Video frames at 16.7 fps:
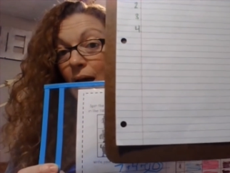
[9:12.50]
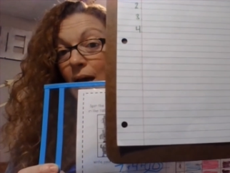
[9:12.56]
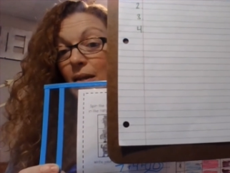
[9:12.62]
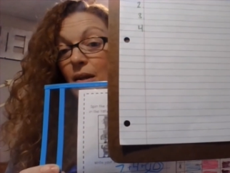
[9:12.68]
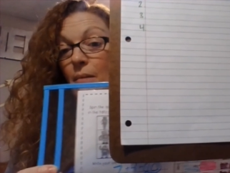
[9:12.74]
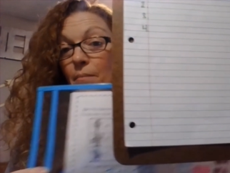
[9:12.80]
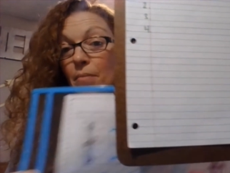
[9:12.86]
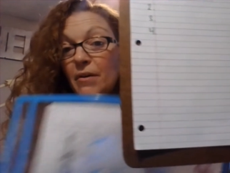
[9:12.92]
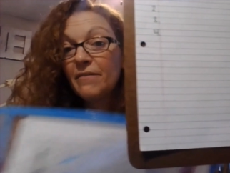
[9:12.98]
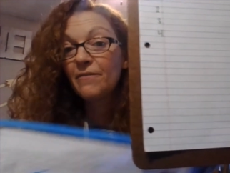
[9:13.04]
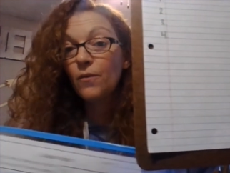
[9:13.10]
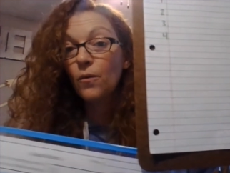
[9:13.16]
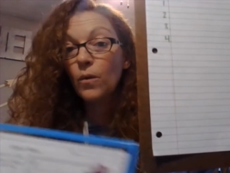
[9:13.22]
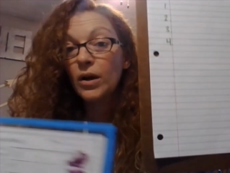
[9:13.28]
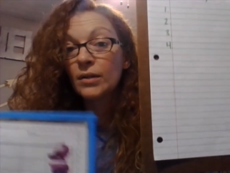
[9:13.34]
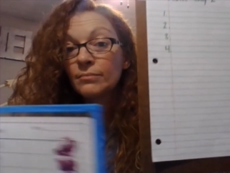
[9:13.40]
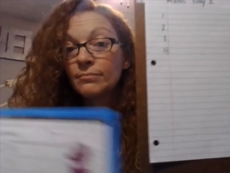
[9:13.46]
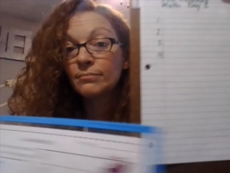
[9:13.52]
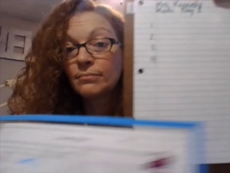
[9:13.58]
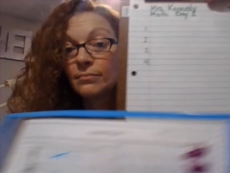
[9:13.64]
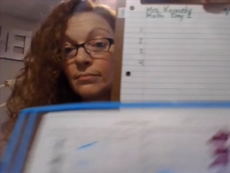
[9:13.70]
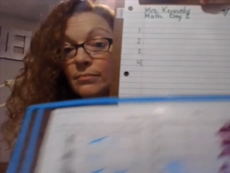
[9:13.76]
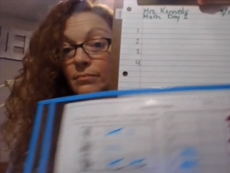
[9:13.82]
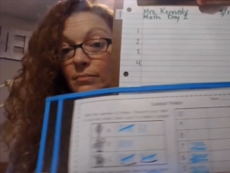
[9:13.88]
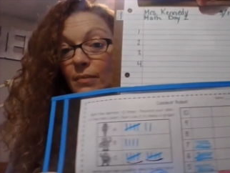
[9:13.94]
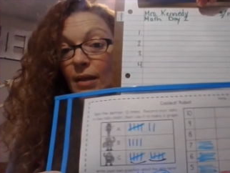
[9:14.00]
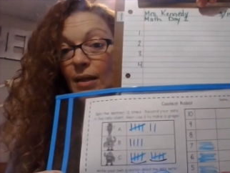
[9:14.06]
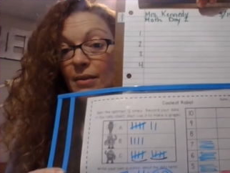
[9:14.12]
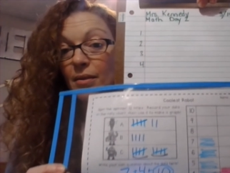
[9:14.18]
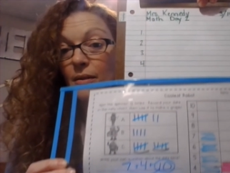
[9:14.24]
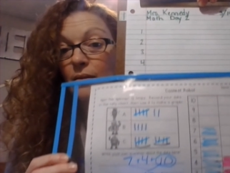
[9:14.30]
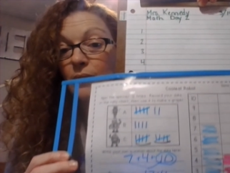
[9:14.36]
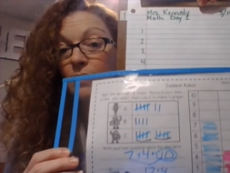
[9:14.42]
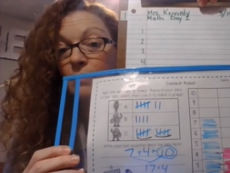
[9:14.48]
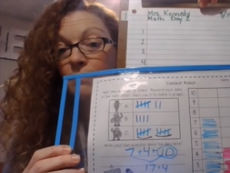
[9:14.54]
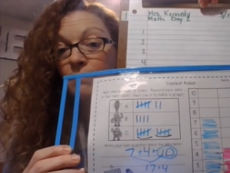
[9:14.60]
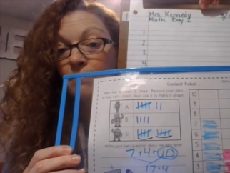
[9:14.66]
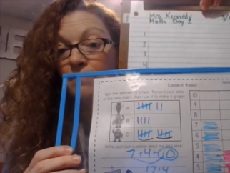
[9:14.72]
on number 4. Yes.